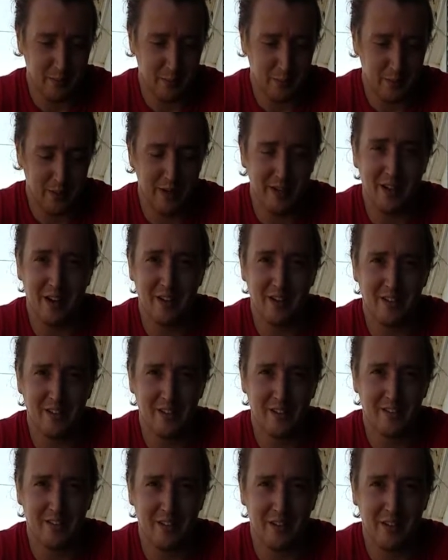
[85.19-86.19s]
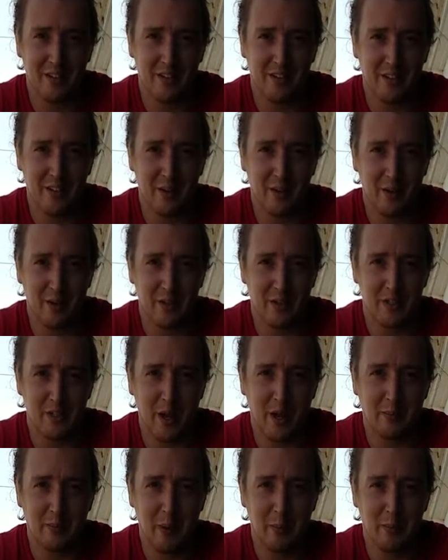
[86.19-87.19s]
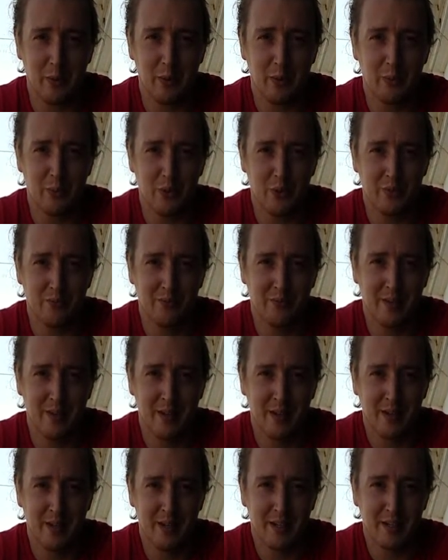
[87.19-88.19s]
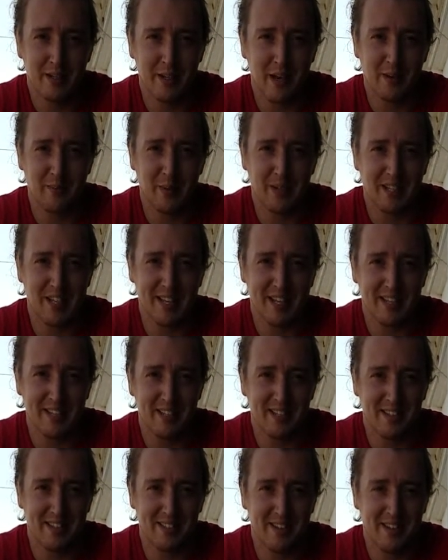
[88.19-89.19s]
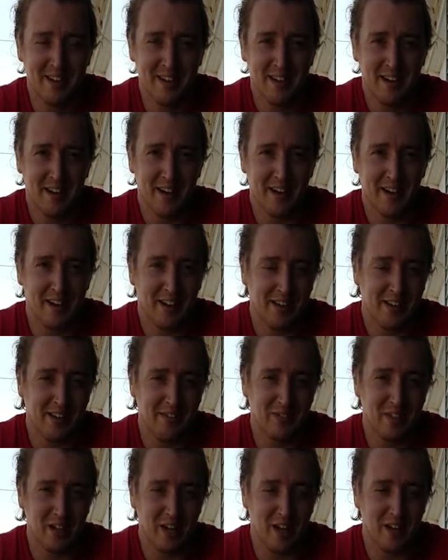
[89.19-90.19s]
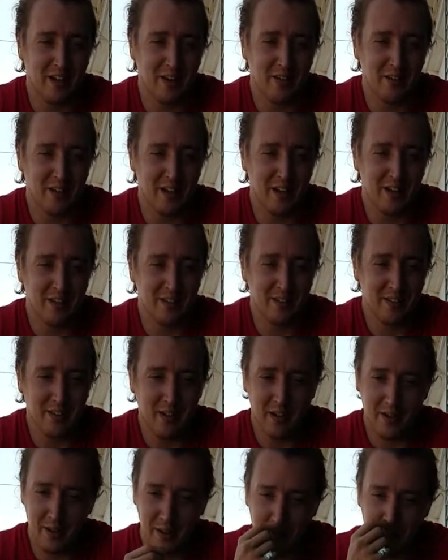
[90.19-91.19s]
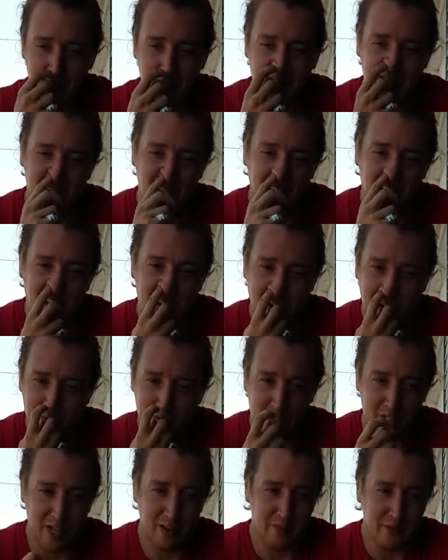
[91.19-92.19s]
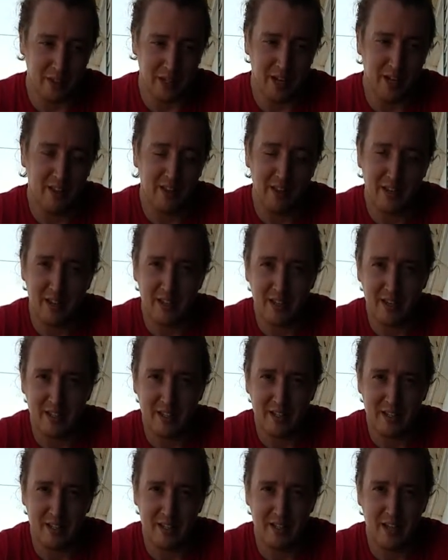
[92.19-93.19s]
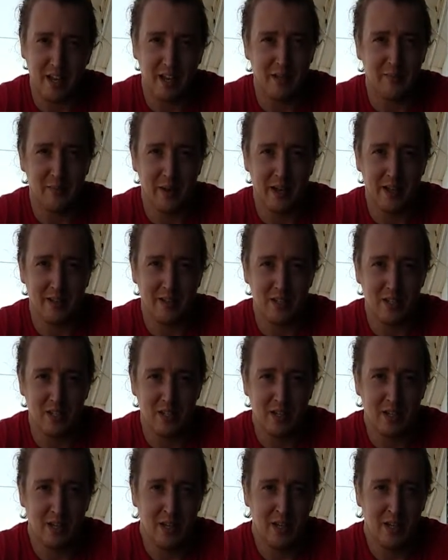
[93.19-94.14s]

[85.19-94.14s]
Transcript: pretty nice. You know, he signed my boobs, signed my titties. I left it on all day. I don't know if it's every day that he gets to sign a man's